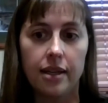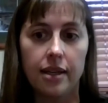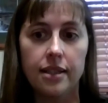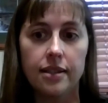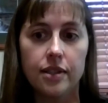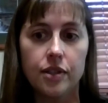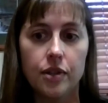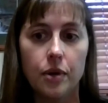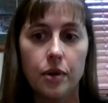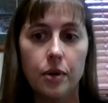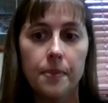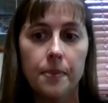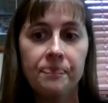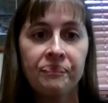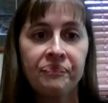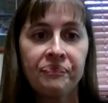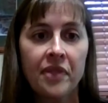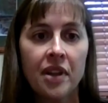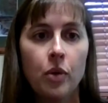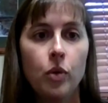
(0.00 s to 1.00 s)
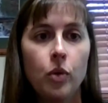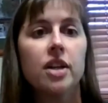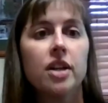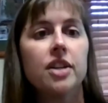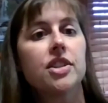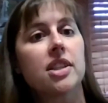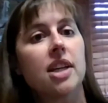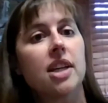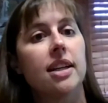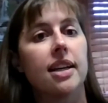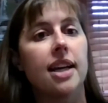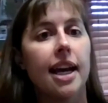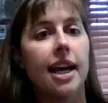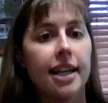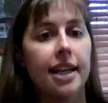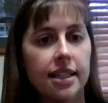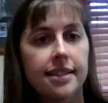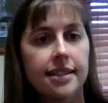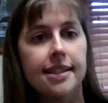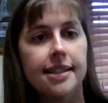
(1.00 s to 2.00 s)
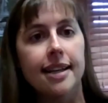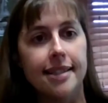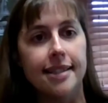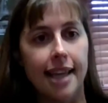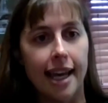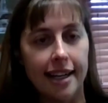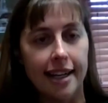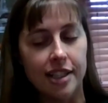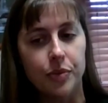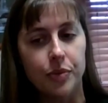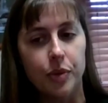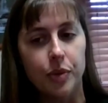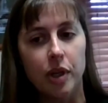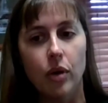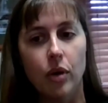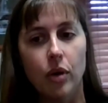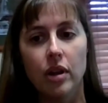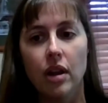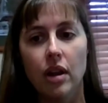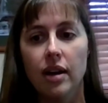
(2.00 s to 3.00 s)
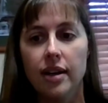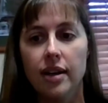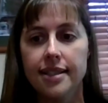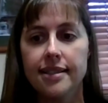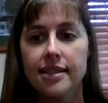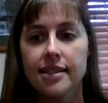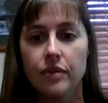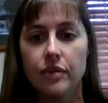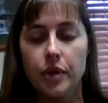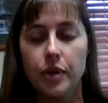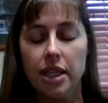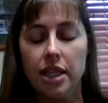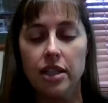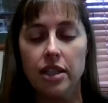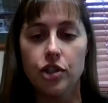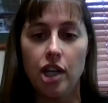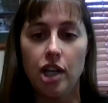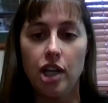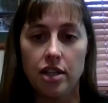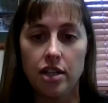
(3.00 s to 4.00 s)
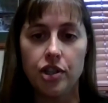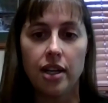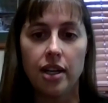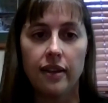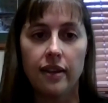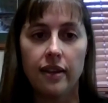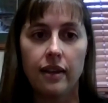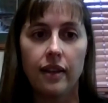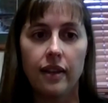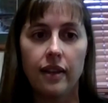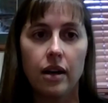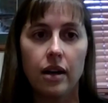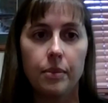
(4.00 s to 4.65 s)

And so we're just going to kind of assess that as we go along and see if we need to change anything there.